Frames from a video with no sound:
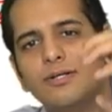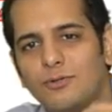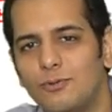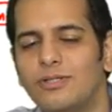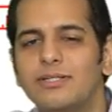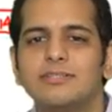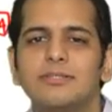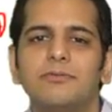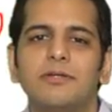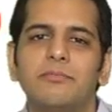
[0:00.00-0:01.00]

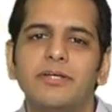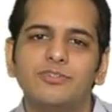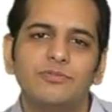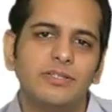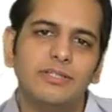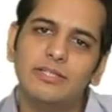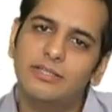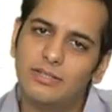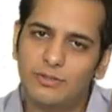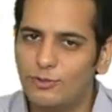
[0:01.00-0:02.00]
ownership remains with
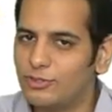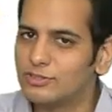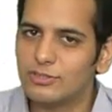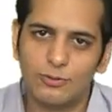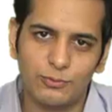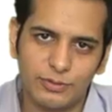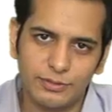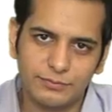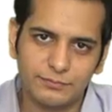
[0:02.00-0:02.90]
the original owner.